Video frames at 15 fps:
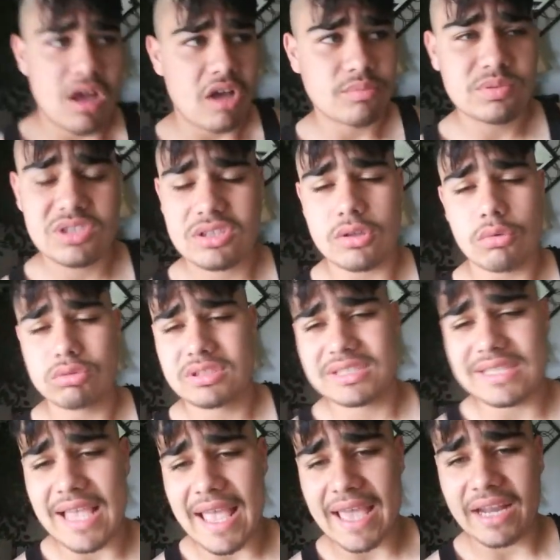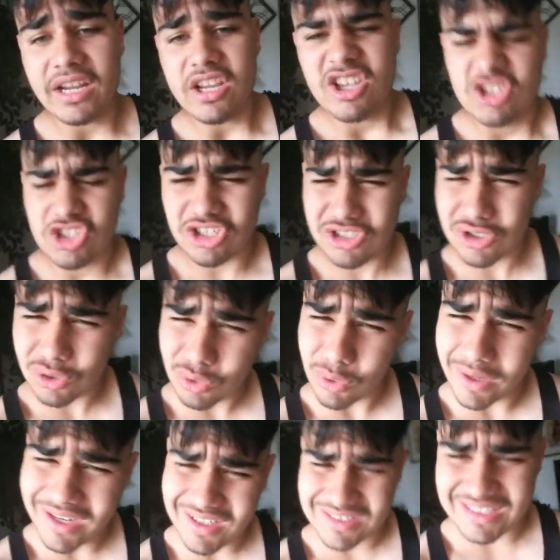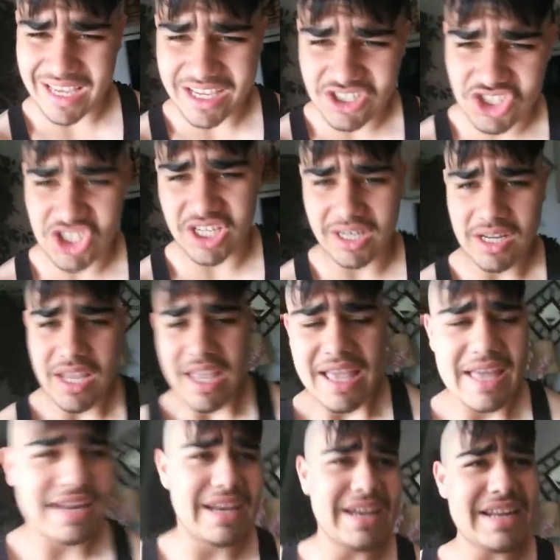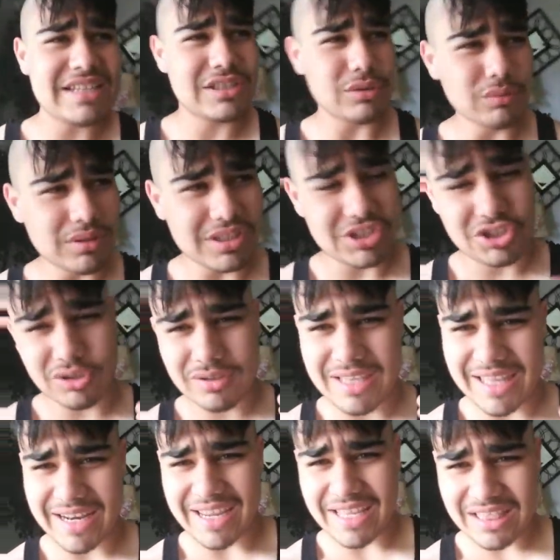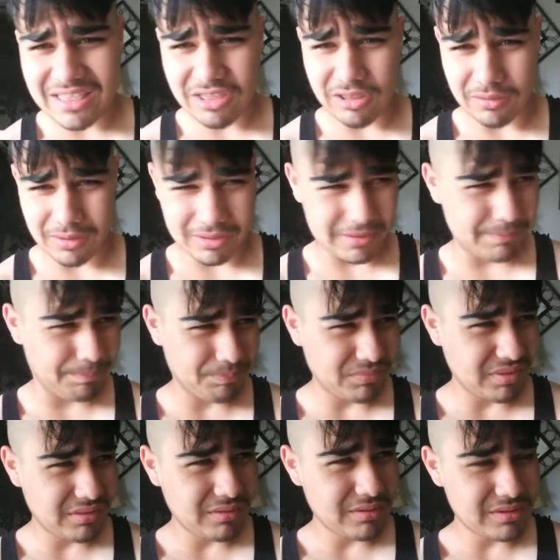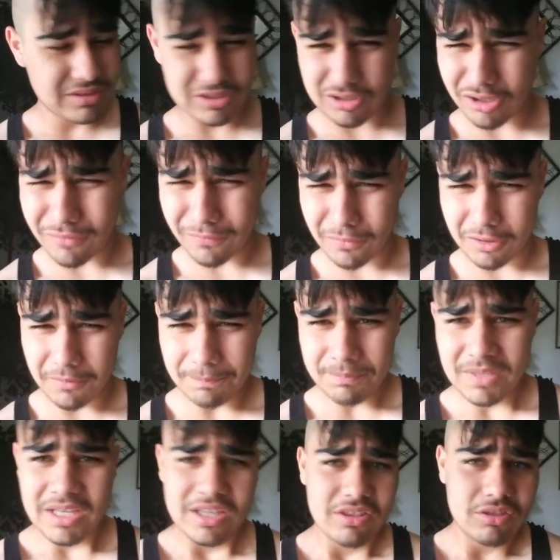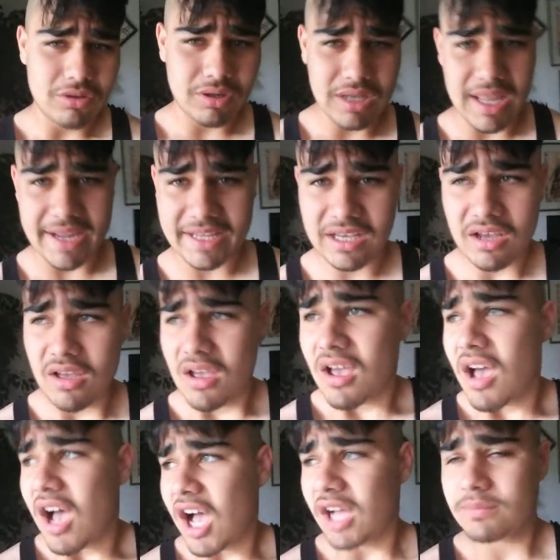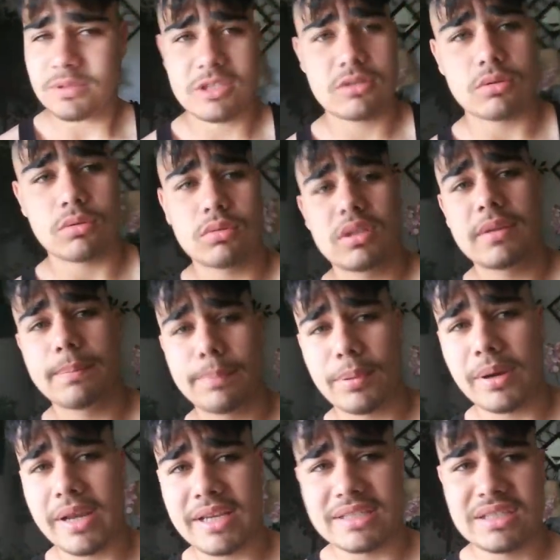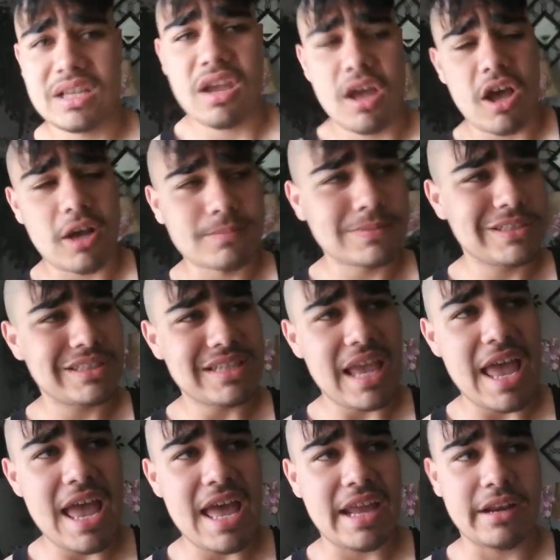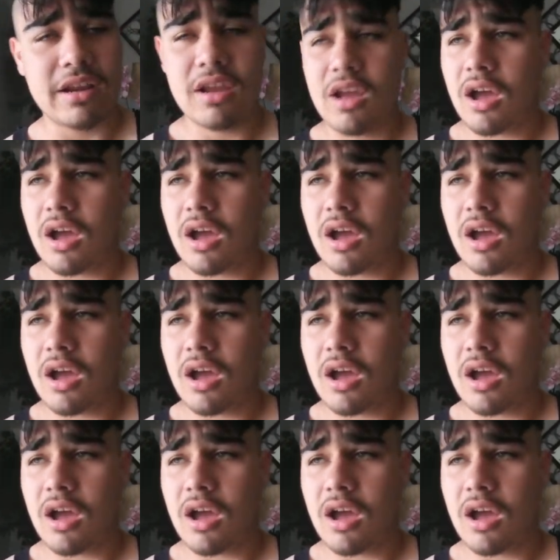I'm so sad. Just to create attention. And then as soon as you get in the server, they're like, I'm so depressed. I'm sad.